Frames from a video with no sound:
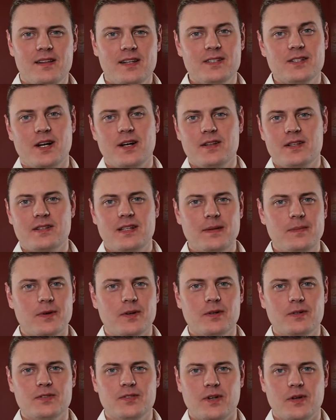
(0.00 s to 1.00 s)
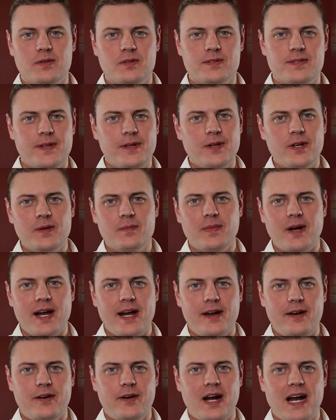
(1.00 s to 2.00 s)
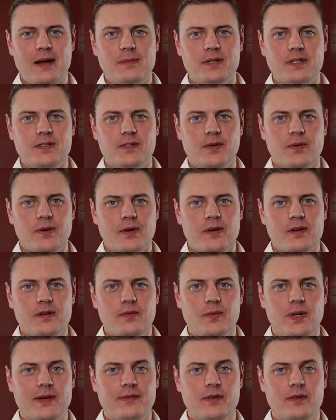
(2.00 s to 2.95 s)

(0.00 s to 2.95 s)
These aren't the typical drones that you can buy at your hobby store. We